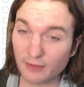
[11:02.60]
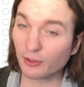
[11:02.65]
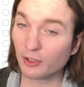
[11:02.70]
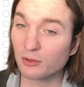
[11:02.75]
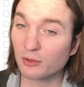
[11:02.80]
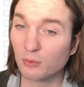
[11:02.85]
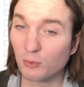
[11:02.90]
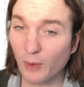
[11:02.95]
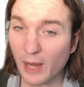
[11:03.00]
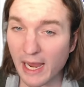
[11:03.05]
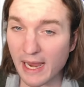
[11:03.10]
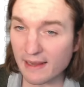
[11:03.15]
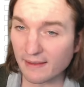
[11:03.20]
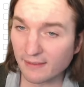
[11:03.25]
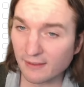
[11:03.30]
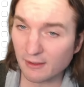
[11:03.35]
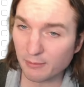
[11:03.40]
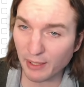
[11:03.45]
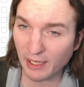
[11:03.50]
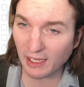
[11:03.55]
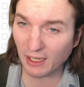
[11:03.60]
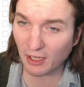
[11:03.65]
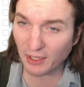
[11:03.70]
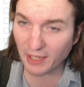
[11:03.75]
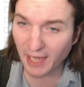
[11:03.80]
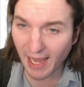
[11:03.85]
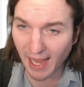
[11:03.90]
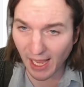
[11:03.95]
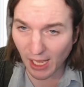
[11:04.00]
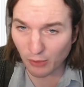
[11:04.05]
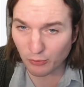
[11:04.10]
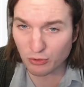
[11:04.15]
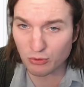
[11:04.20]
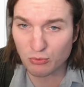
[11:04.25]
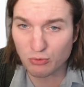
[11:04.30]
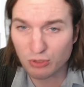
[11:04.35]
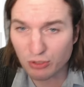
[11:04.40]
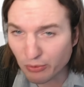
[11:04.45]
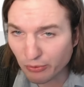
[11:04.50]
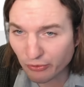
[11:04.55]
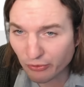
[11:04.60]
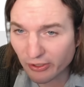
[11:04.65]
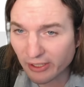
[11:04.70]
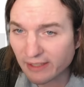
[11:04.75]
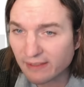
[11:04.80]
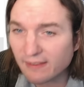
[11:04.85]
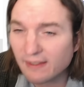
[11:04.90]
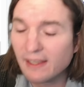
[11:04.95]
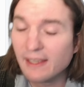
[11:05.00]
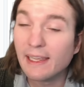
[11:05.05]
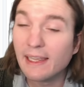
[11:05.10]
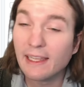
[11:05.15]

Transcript: different ways depending on how you use it,